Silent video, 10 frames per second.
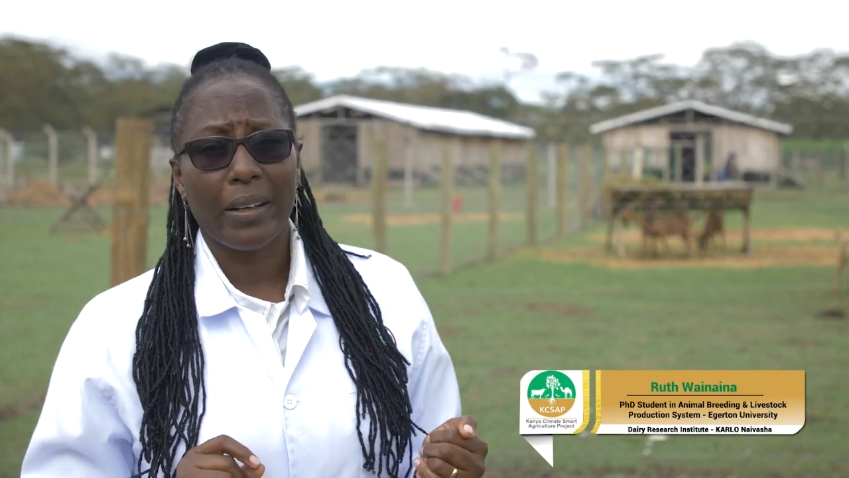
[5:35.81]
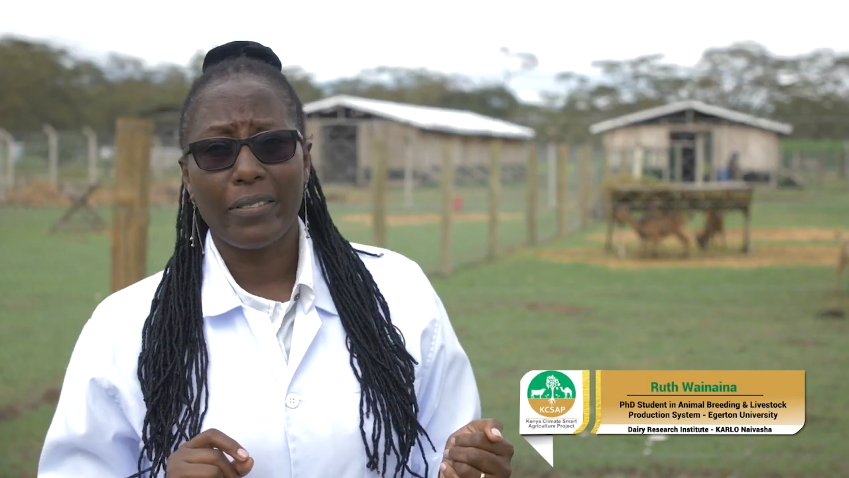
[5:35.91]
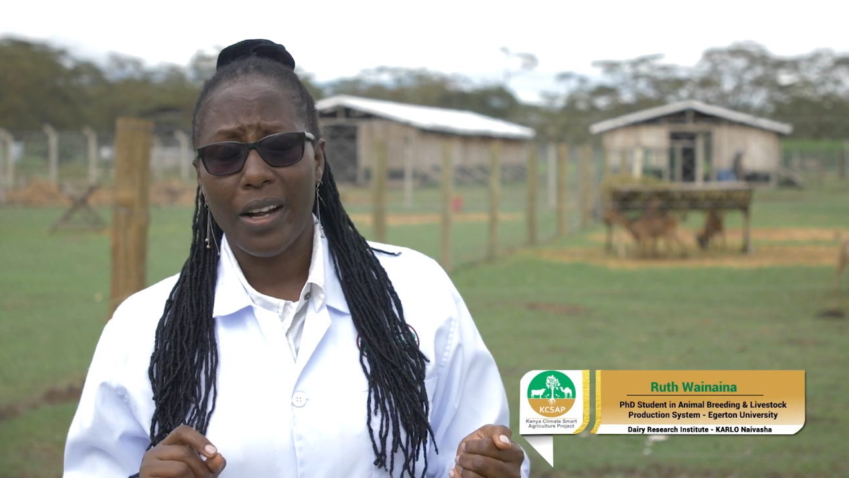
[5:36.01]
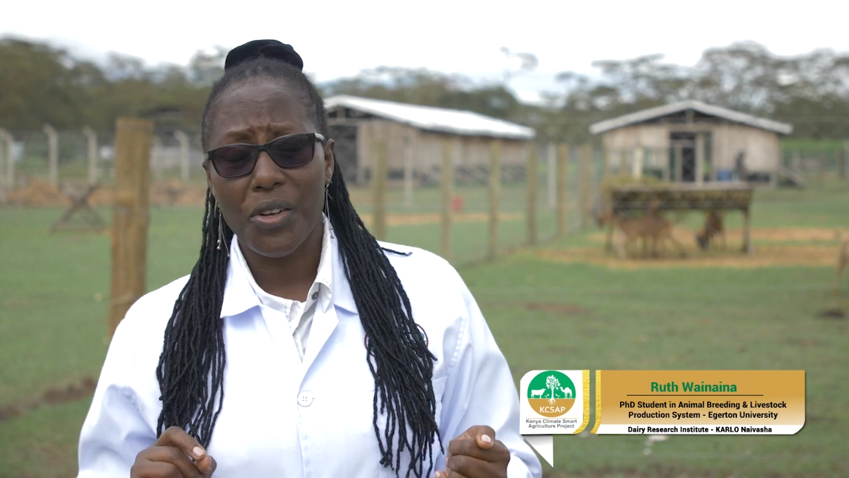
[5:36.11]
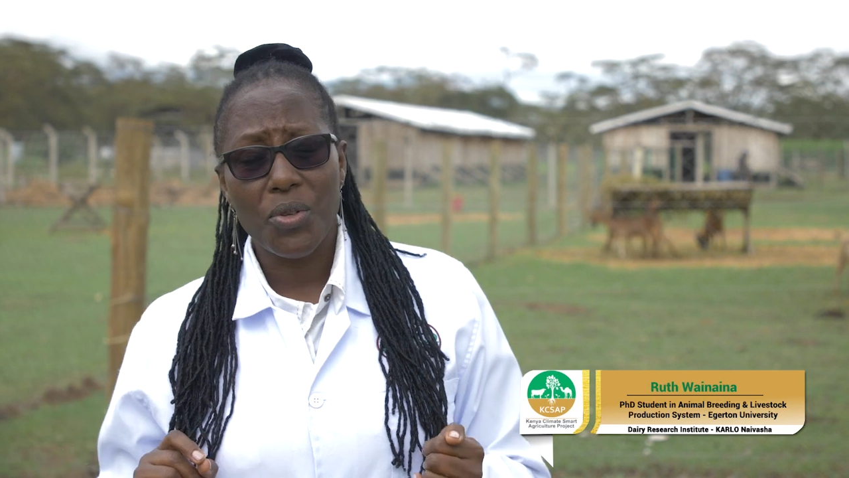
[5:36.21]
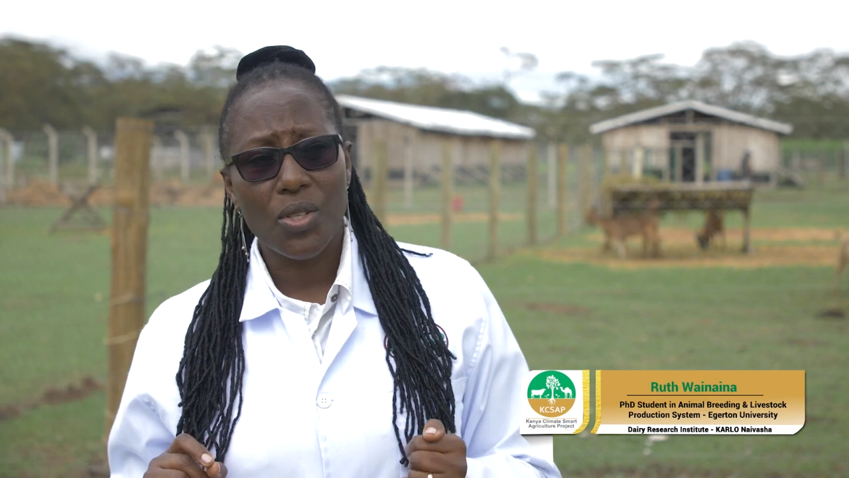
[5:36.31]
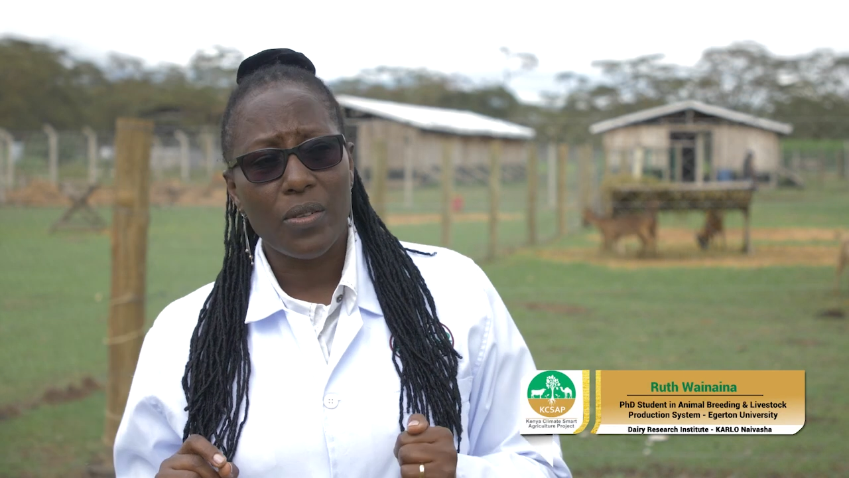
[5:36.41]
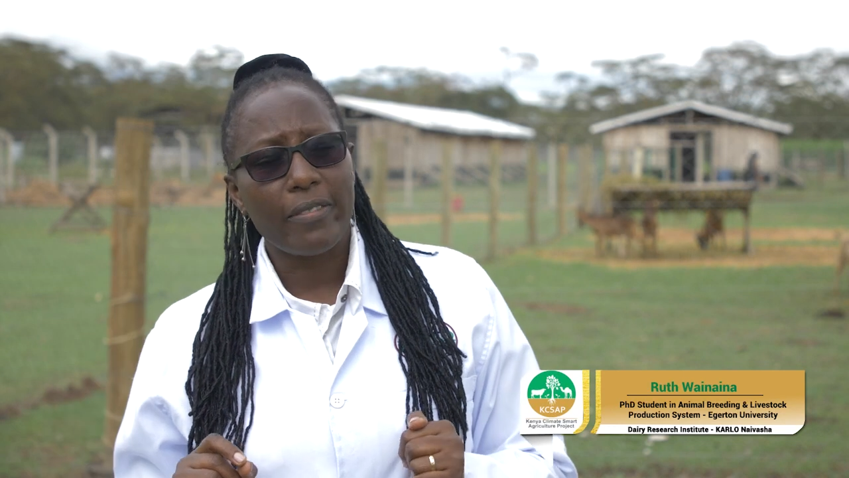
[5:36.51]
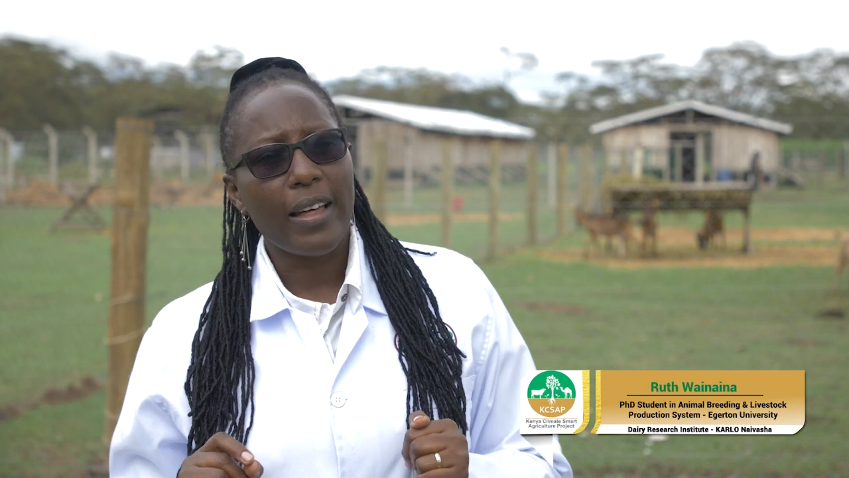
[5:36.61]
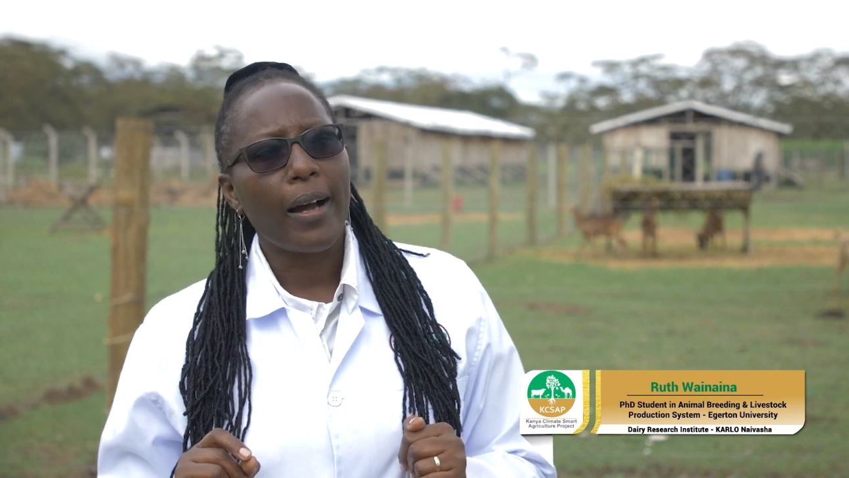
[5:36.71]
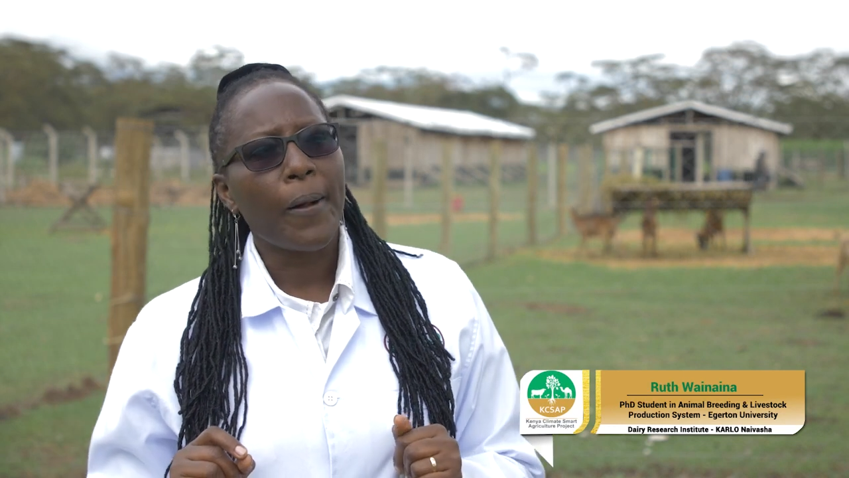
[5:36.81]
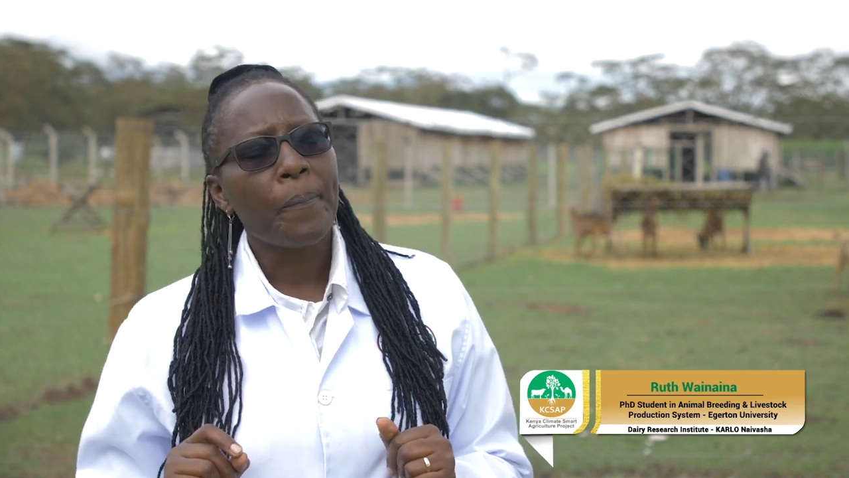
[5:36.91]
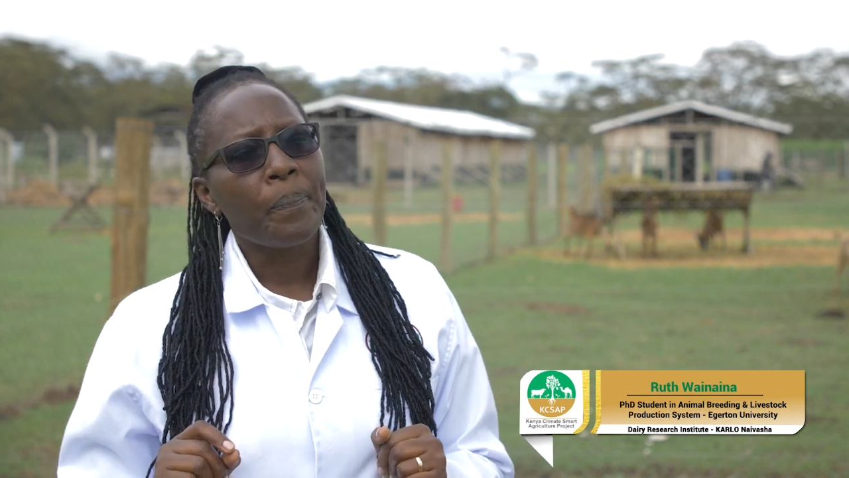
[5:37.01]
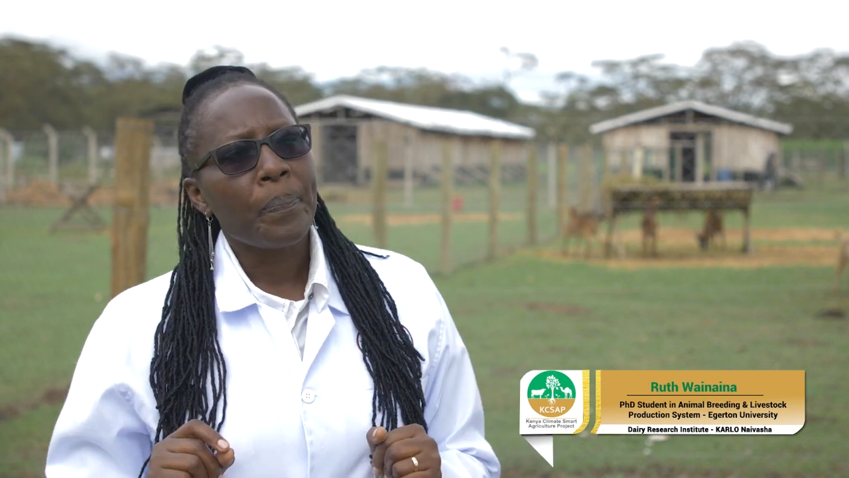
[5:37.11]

values of the